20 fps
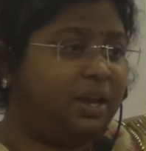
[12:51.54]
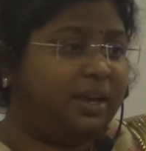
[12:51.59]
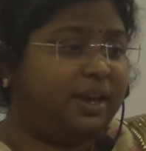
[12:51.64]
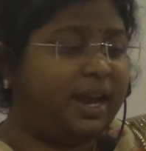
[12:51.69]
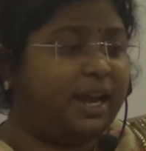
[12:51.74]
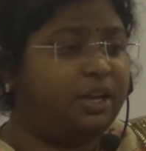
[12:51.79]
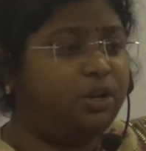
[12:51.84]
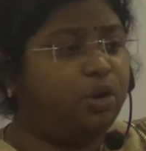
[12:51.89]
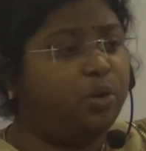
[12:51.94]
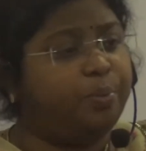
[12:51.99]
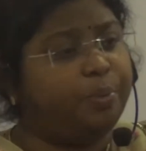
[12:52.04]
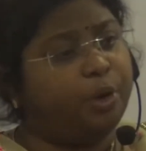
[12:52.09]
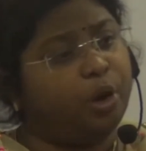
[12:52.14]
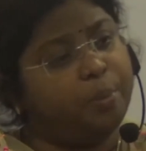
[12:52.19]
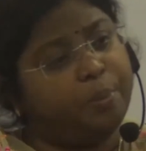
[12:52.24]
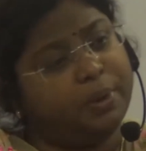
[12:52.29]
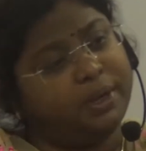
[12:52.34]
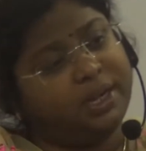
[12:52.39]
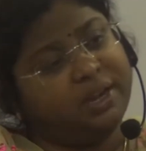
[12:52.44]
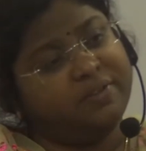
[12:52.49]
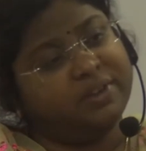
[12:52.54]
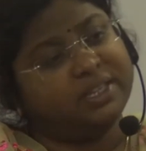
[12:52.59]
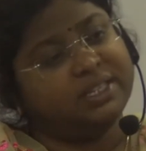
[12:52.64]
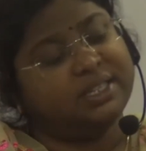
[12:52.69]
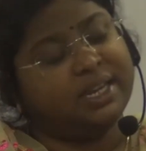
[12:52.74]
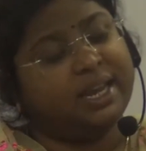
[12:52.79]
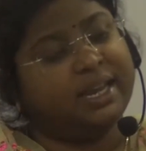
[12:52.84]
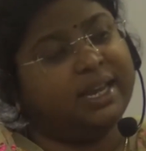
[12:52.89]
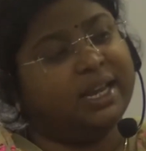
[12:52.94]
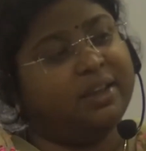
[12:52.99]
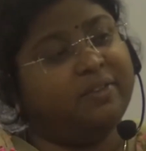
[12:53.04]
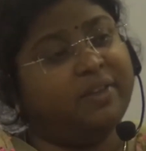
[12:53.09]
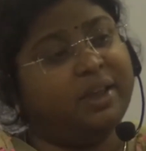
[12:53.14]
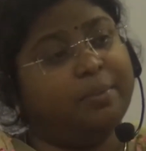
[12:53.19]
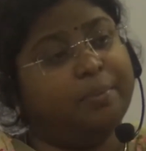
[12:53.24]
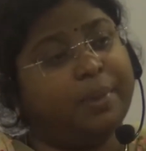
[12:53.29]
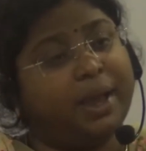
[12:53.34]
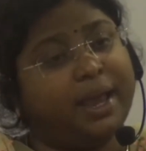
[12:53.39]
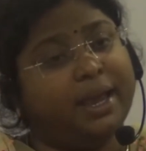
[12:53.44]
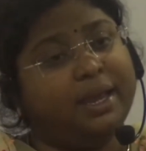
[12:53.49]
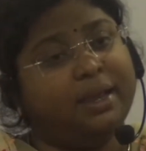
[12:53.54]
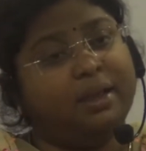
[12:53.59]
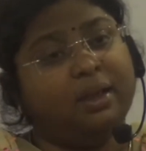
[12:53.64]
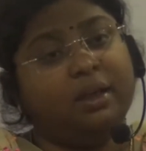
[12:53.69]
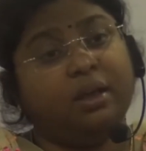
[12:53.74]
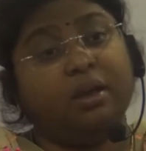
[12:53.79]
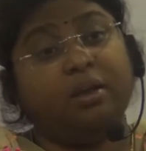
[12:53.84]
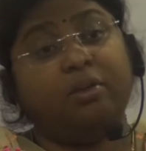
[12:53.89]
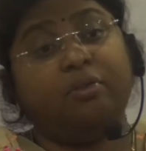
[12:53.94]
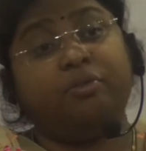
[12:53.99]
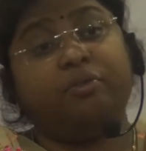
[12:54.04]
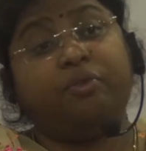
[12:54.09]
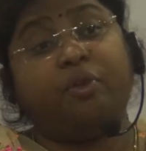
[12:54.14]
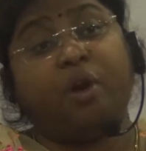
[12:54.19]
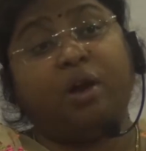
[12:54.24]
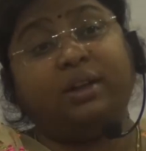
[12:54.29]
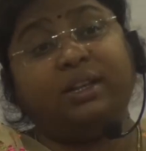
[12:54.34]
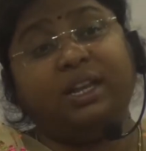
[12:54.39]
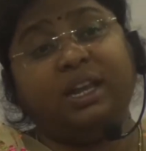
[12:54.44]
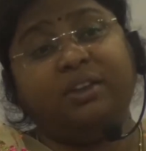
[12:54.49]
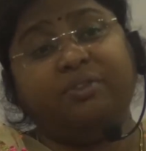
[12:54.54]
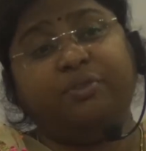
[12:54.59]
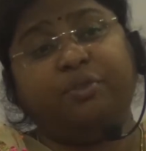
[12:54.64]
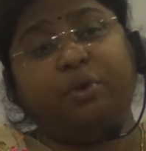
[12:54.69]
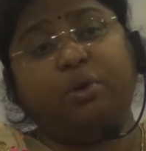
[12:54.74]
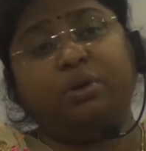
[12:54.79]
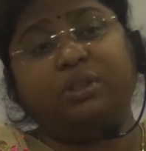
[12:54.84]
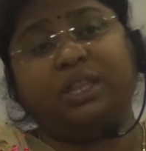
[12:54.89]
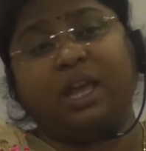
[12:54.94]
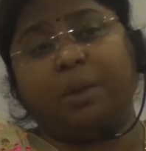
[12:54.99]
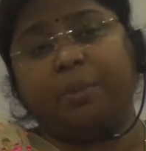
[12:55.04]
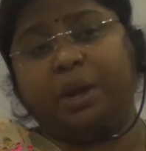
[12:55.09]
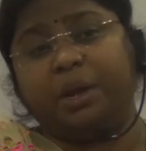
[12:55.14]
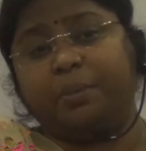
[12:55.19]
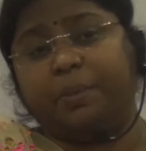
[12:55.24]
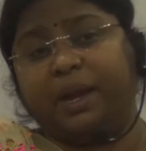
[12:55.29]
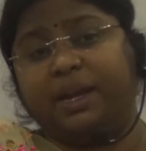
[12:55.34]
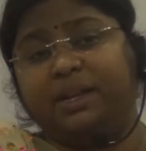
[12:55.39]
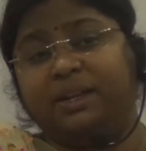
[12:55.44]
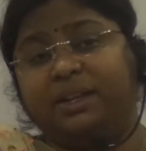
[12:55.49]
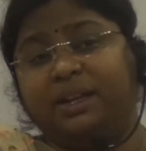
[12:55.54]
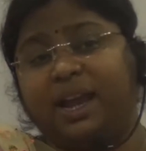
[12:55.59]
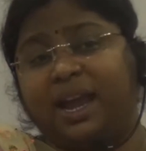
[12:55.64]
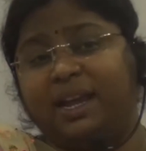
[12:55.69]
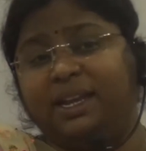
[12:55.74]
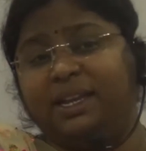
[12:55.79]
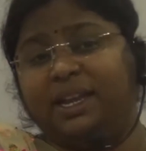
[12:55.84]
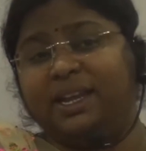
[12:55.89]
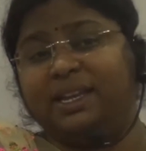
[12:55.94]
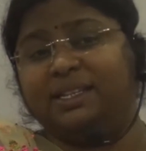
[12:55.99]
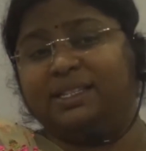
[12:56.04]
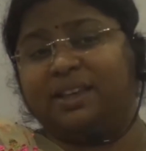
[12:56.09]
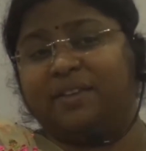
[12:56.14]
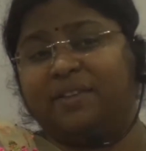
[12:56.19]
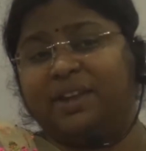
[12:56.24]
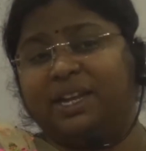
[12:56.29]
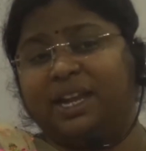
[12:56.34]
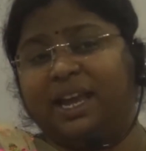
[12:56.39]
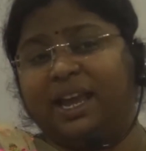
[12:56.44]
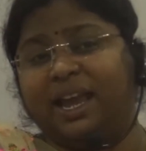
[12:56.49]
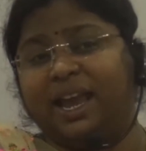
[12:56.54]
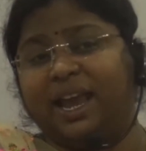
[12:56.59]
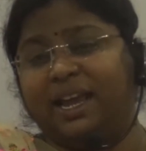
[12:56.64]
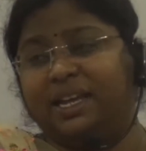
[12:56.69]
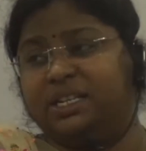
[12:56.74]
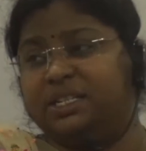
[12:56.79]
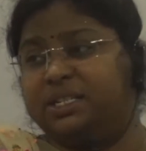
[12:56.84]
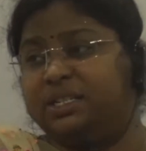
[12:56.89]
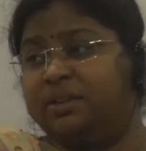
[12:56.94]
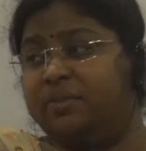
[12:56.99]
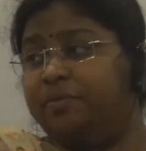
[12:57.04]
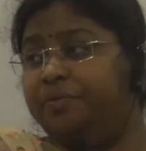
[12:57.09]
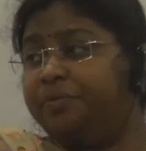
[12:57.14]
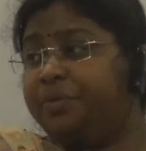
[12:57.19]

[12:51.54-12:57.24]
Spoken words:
Right to property was taken away by 44th Amendment 1978.